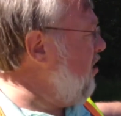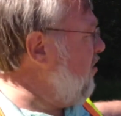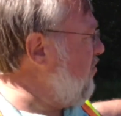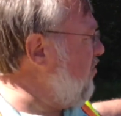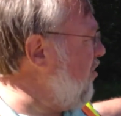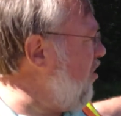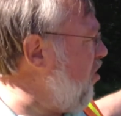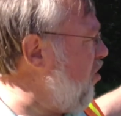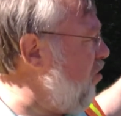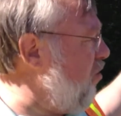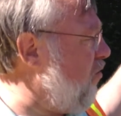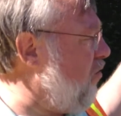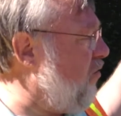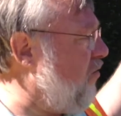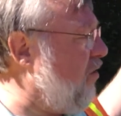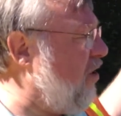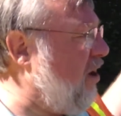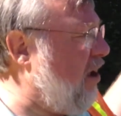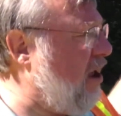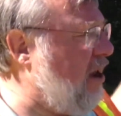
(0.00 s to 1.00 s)
So
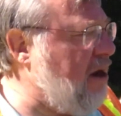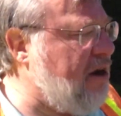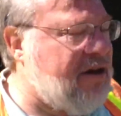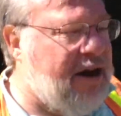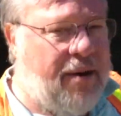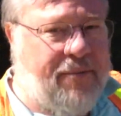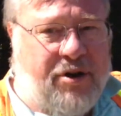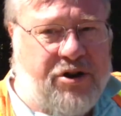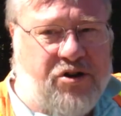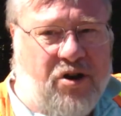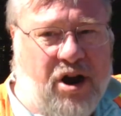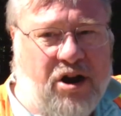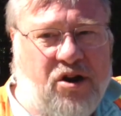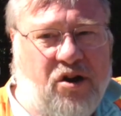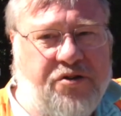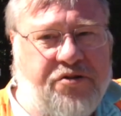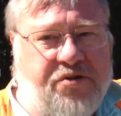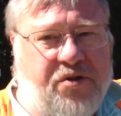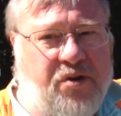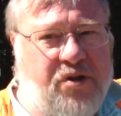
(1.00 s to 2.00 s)
anytime a truck
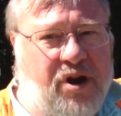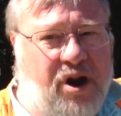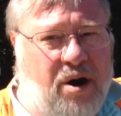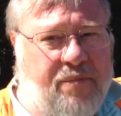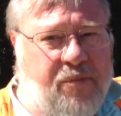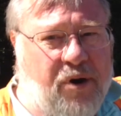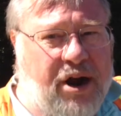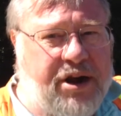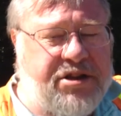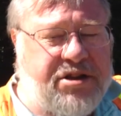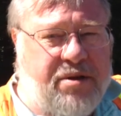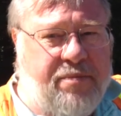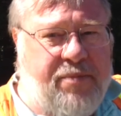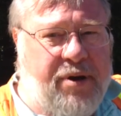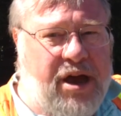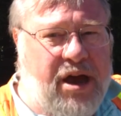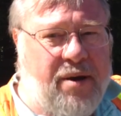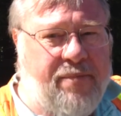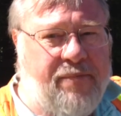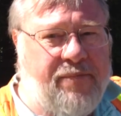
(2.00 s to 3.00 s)
goes through there, it breaks the
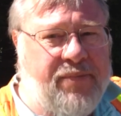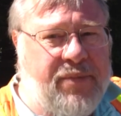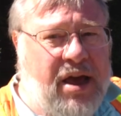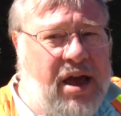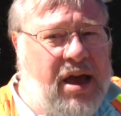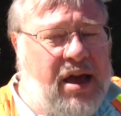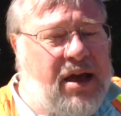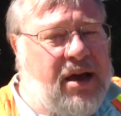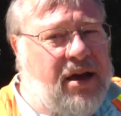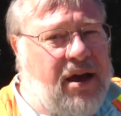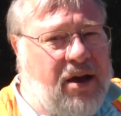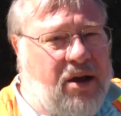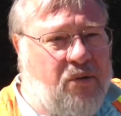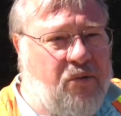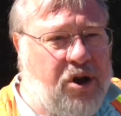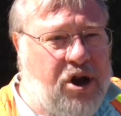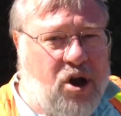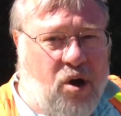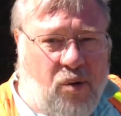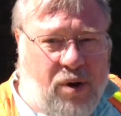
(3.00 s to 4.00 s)
beam, and
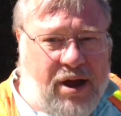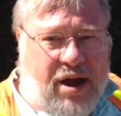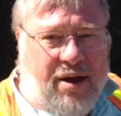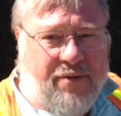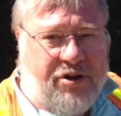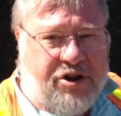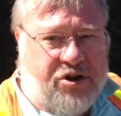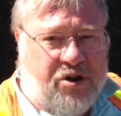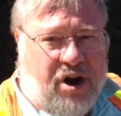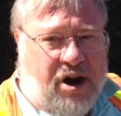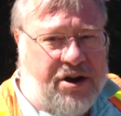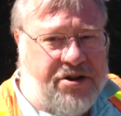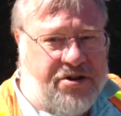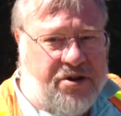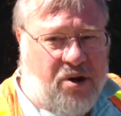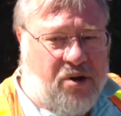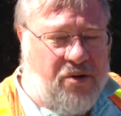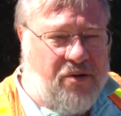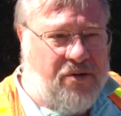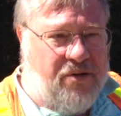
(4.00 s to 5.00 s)
we know we have a truck,
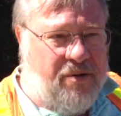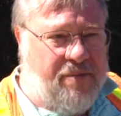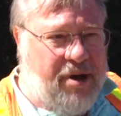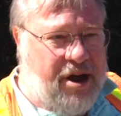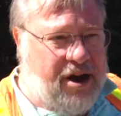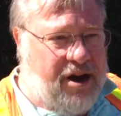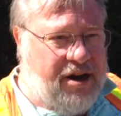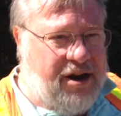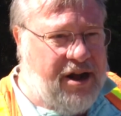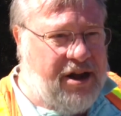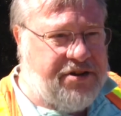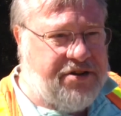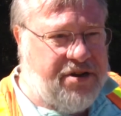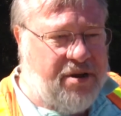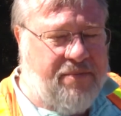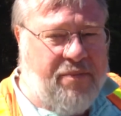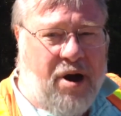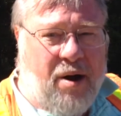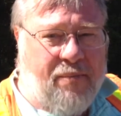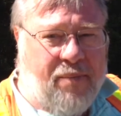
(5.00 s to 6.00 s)
so the minute it hits the
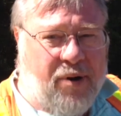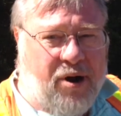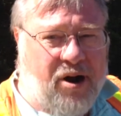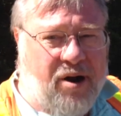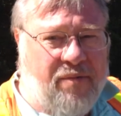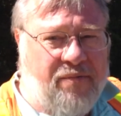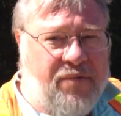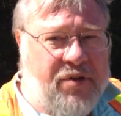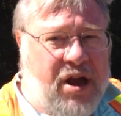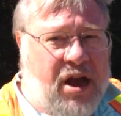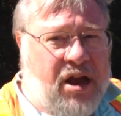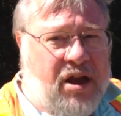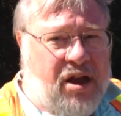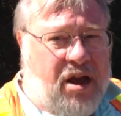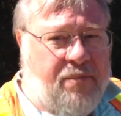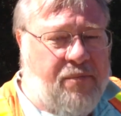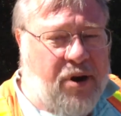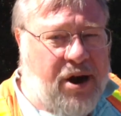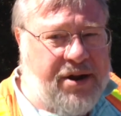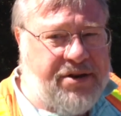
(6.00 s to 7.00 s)
bumper,
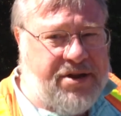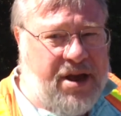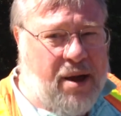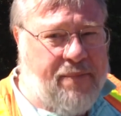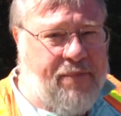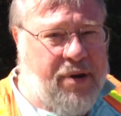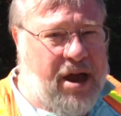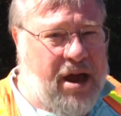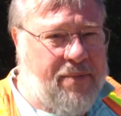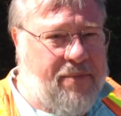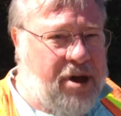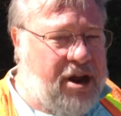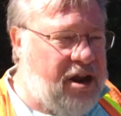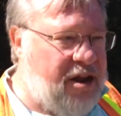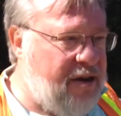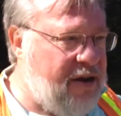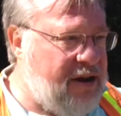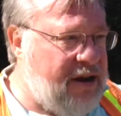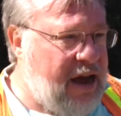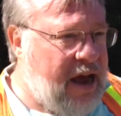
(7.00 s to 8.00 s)
it breaks that beam, and
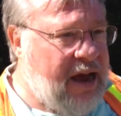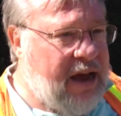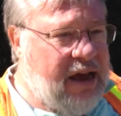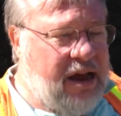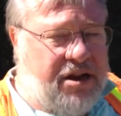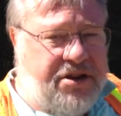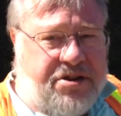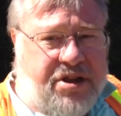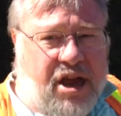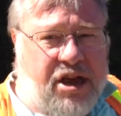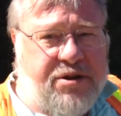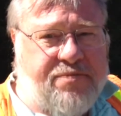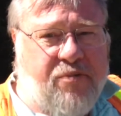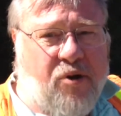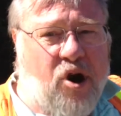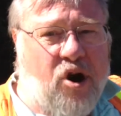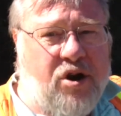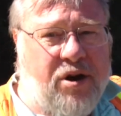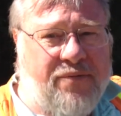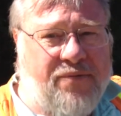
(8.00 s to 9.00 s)
it stays
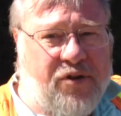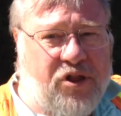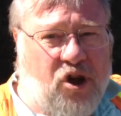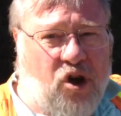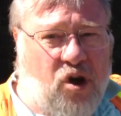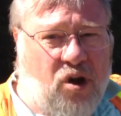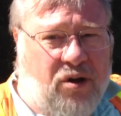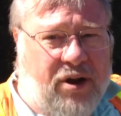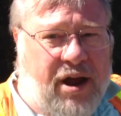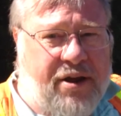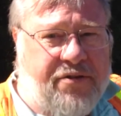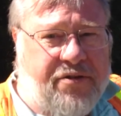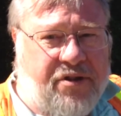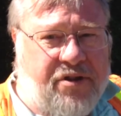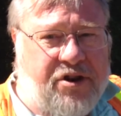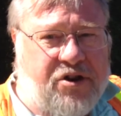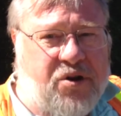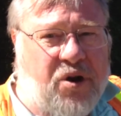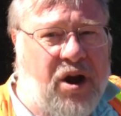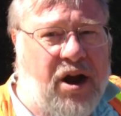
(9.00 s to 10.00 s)
broken for the whole length of
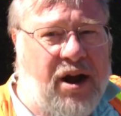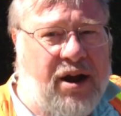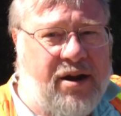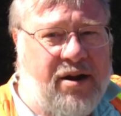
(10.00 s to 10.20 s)
the truck.